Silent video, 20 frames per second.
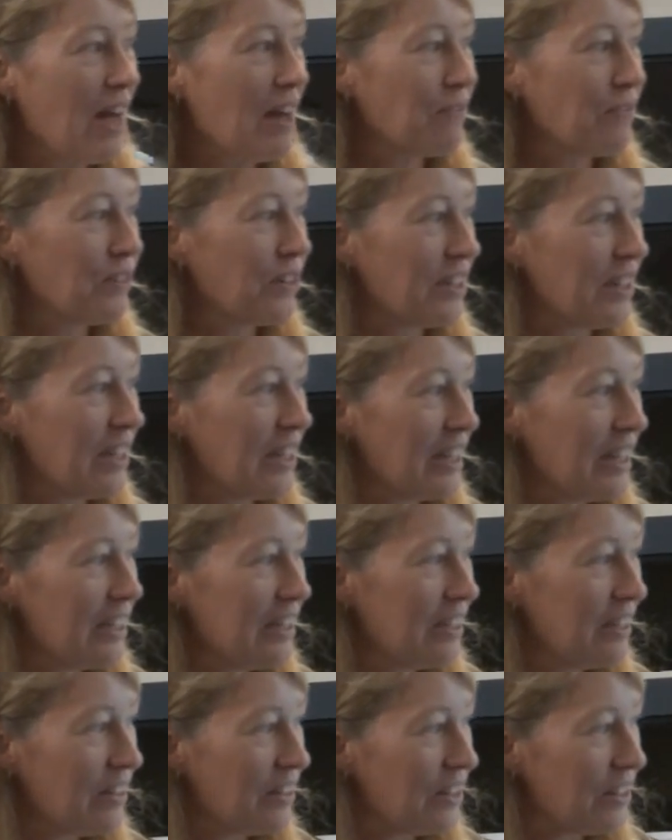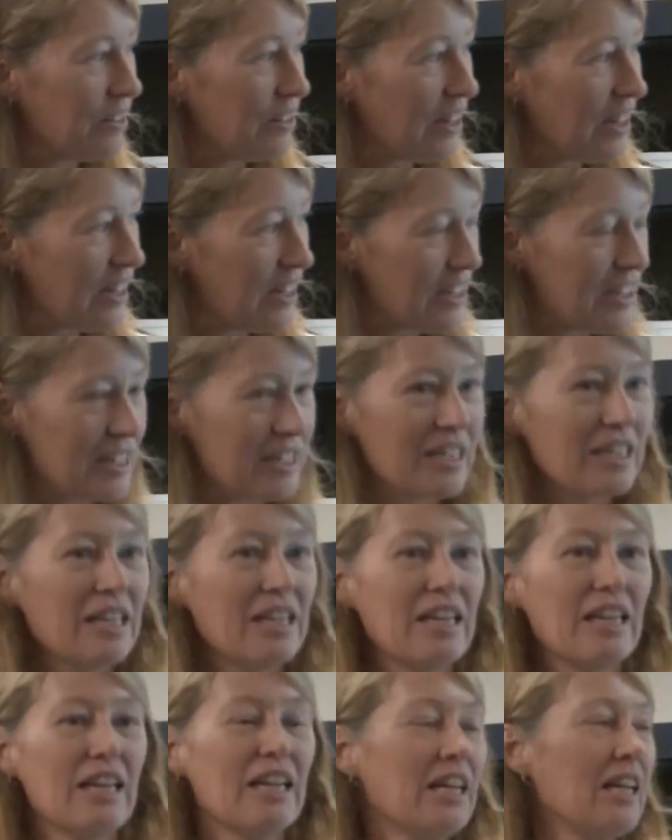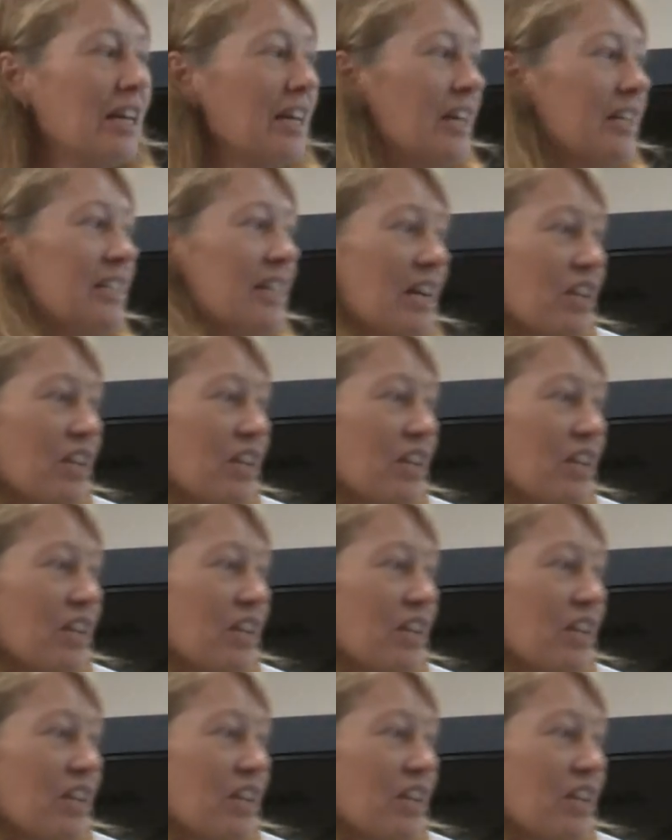Africa. There it is. It's